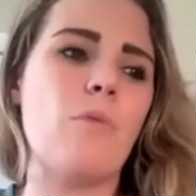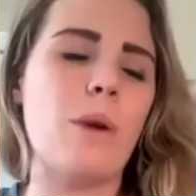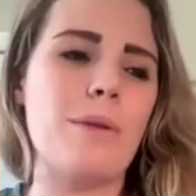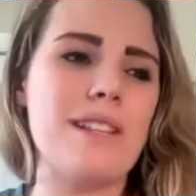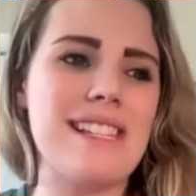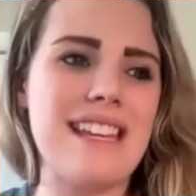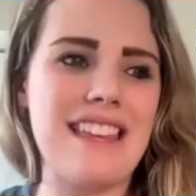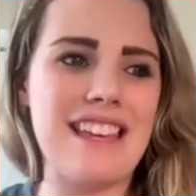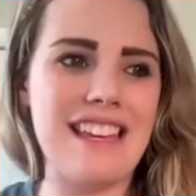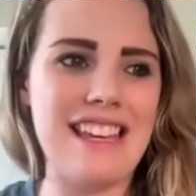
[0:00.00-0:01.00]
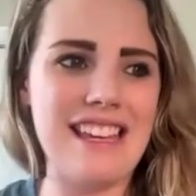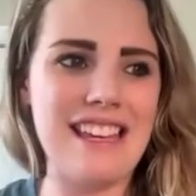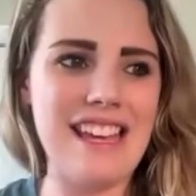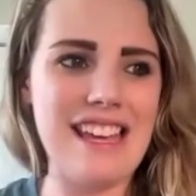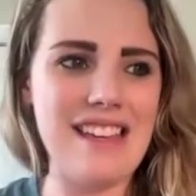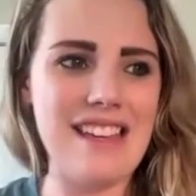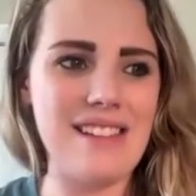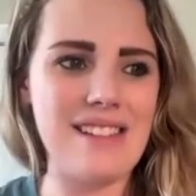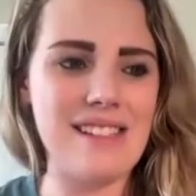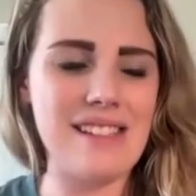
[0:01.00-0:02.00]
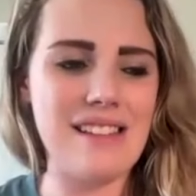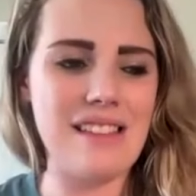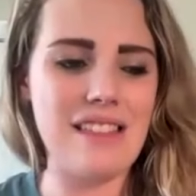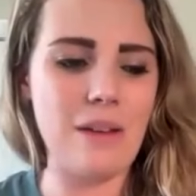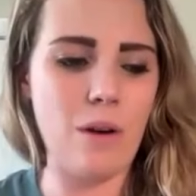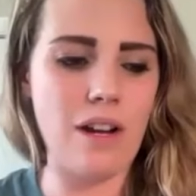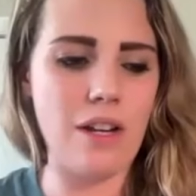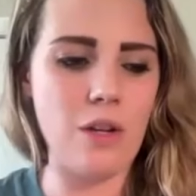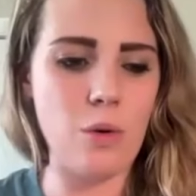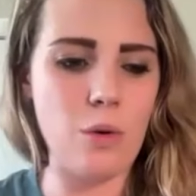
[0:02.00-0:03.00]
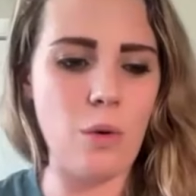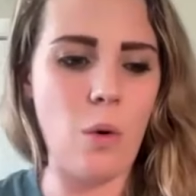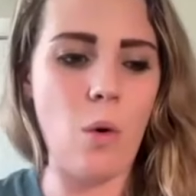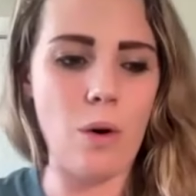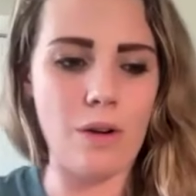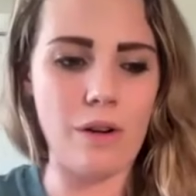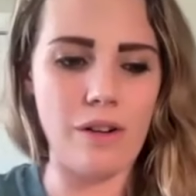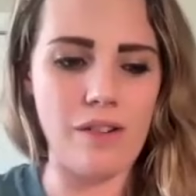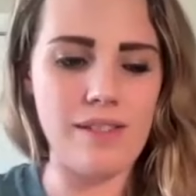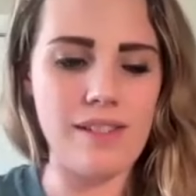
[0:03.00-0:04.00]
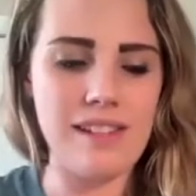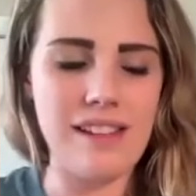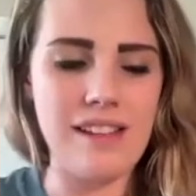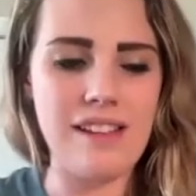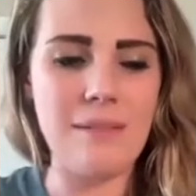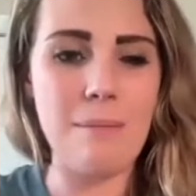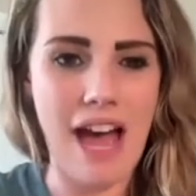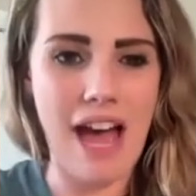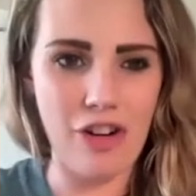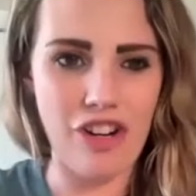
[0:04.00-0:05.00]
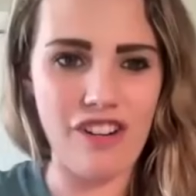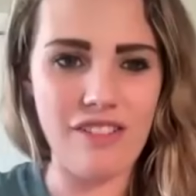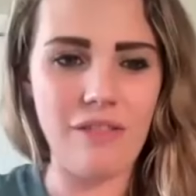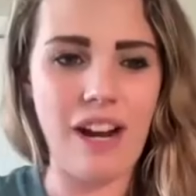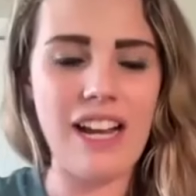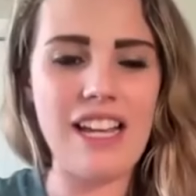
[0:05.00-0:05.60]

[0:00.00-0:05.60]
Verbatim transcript: we would see that he is the one who orders matter, right?